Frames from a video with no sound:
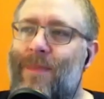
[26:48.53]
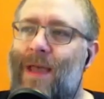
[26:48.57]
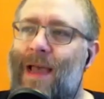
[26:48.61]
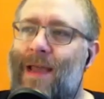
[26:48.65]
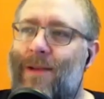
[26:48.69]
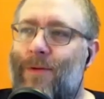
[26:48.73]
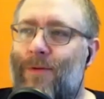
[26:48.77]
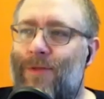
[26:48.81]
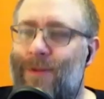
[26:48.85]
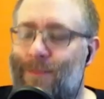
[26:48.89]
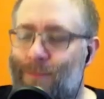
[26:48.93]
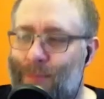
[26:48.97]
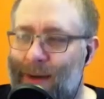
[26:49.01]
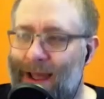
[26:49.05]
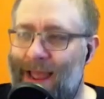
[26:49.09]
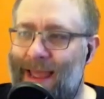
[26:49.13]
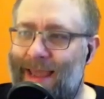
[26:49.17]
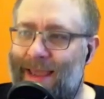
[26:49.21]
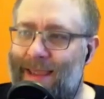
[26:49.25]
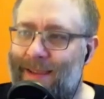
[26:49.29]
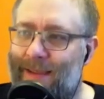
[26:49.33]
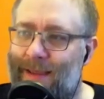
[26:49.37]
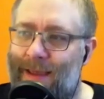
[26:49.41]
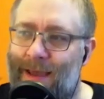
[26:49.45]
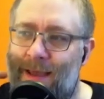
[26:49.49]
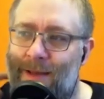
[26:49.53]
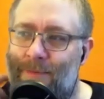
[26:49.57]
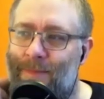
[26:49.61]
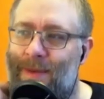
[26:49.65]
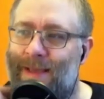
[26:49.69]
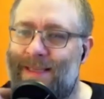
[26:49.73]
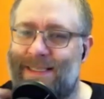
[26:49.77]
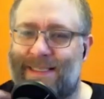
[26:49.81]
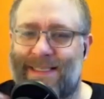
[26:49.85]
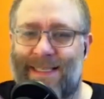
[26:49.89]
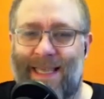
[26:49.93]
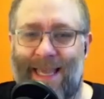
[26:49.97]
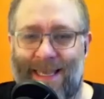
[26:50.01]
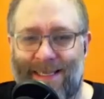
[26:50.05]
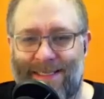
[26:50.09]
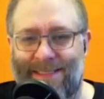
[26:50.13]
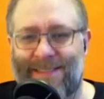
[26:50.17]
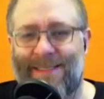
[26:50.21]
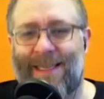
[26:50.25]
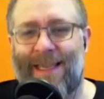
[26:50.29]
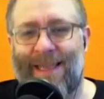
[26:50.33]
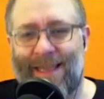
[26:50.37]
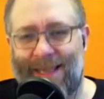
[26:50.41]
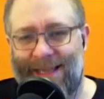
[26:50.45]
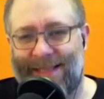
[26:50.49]
And on the back, it
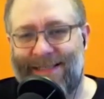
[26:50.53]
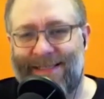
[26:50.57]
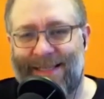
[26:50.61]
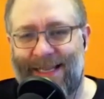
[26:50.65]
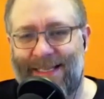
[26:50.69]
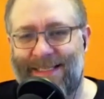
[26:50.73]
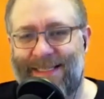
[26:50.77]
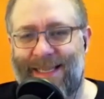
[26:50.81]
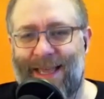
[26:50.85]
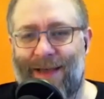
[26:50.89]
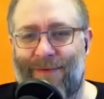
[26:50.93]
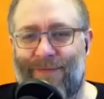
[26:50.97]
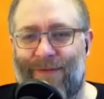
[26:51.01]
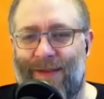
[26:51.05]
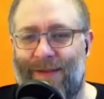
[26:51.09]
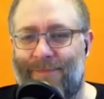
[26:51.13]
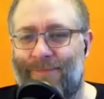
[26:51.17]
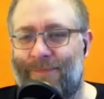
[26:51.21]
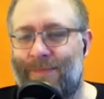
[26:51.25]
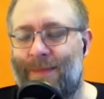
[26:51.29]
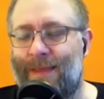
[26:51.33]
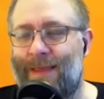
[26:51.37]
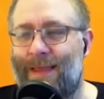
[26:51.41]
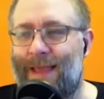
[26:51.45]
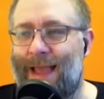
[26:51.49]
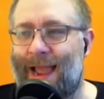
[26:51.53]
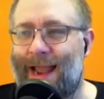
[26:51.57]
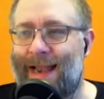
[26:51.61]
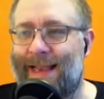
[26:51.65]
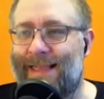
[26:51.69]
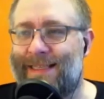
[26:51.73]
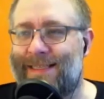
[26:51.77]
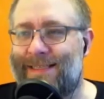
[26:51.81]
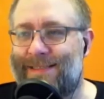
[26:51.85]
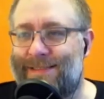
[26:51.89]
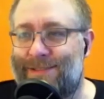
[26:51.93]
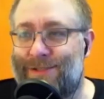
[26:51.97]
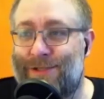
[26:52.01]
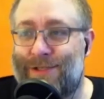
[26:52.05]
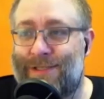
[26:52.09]
says contains caffeine. And it's